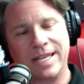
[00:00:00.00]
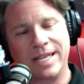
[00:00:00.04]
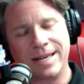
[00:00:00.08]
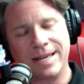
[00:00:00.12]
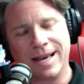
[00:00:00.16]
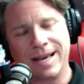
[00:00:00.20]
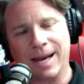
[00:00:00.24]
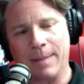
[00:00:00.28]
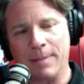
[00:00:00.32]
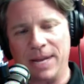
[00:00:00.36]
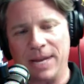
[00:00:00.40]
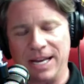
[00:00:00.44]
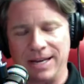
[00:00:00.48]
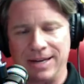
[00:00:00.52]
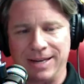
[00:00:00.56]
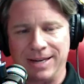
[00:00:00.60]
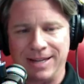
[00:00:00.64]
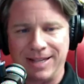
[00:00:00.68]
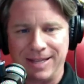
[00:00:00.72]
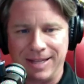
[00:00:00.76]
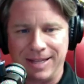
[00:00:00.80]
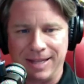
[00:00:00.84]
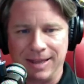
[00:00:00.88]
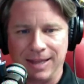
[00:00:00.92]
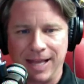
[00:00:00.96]
I
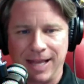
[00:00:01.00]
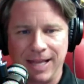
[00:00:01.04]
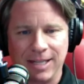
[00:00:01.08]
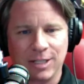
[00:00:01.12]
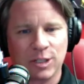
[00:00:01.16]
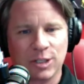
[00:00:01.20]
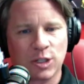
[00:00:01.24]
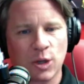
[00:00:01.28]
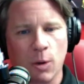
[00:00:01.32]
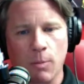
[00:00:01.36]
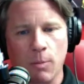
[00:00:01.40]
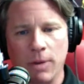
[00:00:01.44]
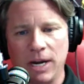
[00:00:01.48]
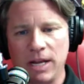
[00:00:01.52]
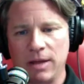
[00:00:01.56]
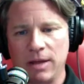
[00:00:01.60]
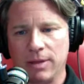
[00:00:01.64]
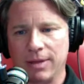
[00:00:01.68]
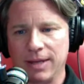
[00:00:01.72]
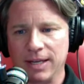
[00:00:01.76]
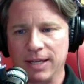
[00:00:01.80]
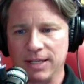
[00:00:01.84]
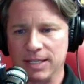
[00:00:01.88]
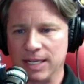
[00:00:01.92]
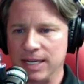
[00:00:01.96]
mean, like so many
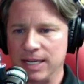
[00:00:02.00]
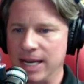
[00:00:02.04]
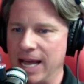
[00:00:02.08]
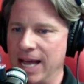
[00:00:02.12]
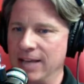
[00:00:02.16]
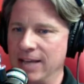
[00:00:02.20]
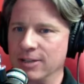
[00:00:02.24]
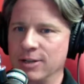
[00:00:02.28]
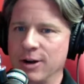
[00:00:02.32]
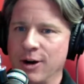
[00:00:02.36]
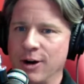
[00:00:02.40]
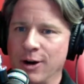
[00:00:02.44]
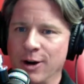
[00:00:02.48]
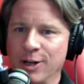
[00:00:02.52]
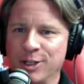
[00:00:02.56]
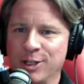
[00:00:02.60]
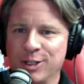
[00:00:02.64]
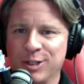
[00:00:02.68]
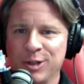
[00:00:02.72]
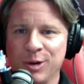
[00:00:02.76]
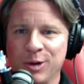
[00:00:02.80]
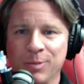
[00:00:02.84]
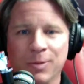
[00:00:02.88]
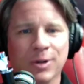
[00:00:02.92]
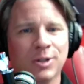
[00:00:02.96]
things in NASCAR, it's
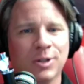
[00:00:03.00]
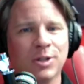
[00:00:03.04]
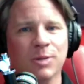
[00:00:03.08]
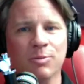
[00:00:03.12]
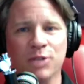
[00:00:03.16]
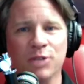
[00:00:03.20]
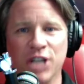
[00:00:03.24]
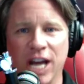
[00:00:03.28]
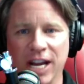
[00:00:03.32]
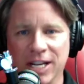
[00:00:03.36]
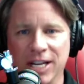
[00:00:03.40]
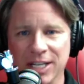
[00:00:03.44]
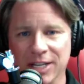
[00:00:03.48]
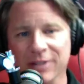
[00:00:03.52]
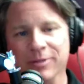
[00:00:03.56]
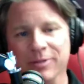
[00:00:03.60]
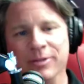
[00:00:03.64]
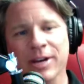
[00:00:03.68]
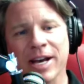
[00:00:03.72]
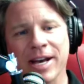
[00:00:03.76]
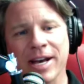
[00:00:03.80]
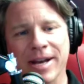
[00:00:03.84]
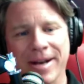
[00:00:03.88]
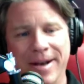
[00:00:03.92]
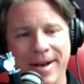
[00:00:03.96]
super subjective.
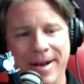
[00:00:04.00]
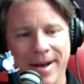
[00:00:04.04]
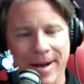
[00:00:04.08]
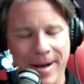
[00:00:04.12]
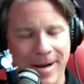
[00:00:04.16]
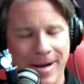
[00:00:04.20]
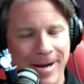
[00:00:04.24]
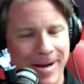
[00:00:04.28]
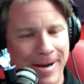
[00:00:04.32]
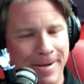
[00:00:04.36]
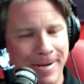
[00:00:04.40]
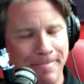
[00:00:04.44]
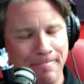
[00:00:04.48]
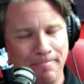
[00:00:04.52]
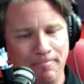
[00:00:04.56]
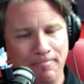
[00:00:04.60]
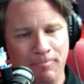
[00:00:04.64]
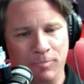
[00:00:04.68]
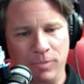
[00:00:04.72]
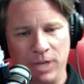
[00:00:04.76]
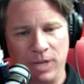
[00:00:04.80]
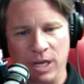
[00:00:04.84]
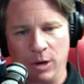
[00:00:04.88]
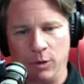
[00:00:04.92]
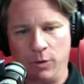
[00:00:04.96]

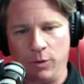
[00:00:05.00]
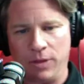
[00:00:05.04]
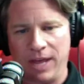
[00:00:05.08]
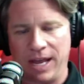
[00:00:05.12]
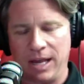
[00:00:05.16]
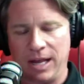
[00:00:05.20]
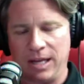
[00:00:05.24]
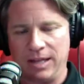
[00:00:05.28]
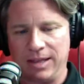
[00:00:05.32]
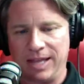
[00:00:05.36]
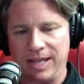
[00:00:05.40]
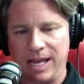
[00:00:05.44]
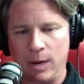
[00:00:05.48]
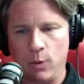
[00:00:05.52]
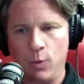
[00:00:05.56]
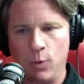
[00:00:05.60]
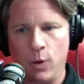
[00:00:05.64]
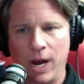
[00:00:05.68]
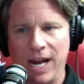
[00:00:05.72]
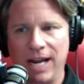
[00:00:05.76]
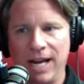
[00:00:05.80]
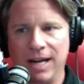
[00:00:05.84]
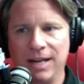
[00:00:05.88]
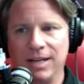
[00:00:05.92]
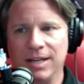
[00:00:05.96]
They
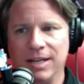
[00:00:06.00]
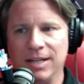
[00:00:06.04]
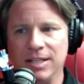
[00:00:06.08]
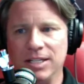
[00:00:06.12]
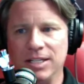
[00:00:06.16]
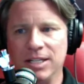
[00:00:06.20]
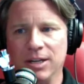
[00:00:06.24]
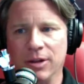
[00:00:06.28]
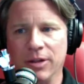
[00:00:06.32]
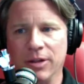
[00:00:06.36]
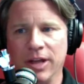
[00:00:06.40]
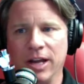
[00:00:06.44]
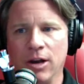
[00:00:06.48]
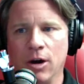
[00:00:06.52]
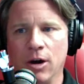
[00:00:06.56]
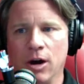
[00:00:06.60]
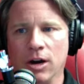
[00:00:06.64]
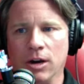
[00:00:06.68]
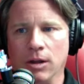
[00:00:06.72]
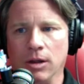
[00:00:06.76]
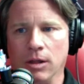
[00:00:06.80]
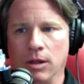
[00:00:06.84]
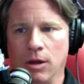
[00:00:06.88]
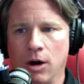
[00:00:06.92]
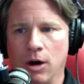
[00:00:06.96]
waited until they
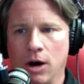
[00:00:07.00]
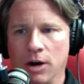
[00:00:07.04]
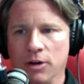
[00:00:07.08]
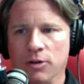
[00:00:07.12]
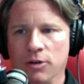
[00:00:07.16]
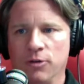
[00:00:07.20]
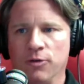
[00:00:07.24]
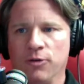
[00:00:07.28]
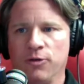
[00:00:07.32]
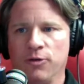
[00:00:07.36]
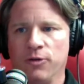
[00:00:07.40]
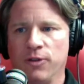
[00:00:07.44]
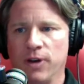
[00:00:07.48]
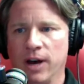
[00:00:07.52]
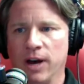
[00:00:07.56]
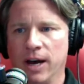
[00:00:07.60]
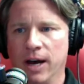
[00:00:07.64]
got a lot of